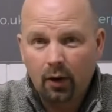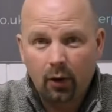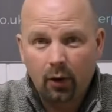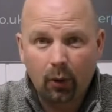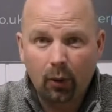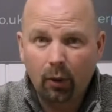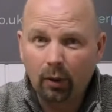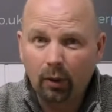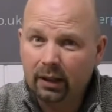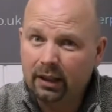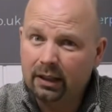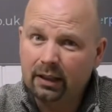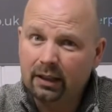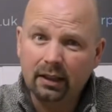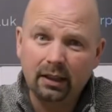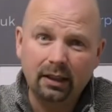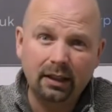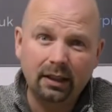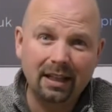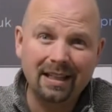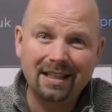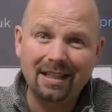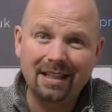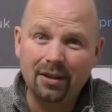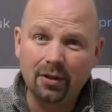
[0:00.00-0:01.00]
All you
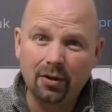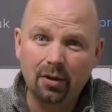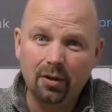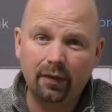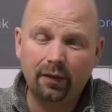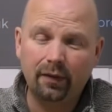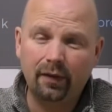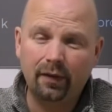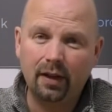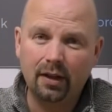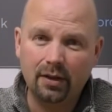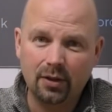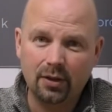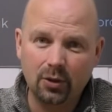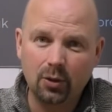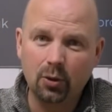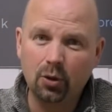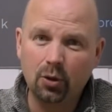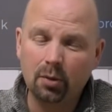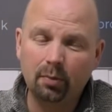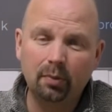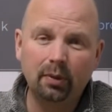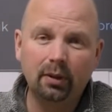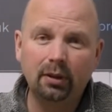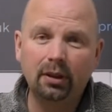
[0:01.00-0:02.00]
need is enough
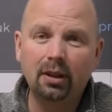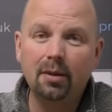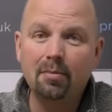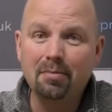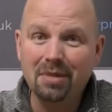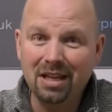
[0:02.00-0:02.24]
suitable